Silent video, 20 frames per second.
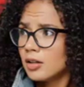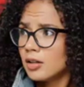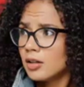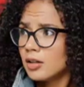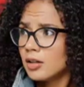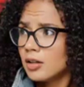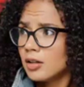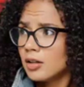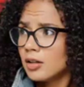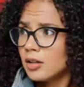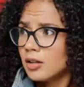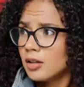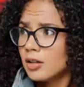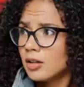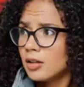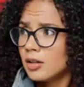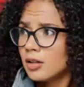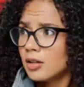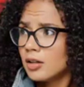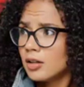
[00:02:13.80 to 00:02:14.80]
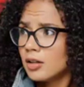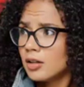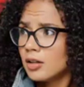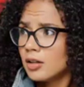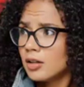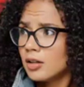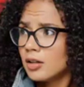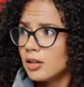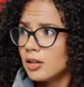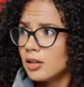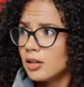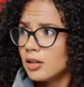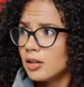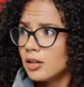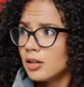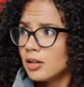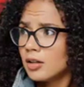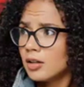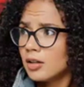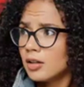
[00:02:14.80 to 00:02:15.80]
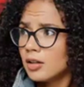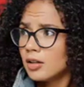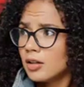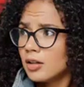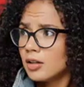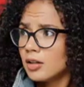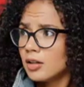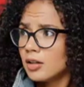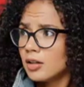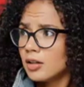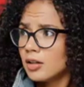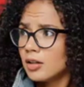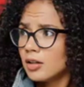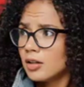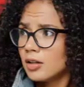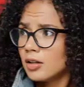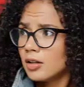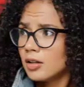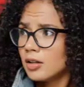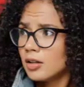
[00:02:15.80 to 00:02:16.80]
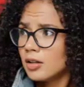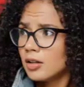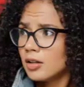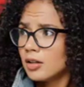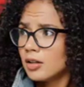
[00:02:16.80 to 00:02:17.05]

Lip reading: [no speech]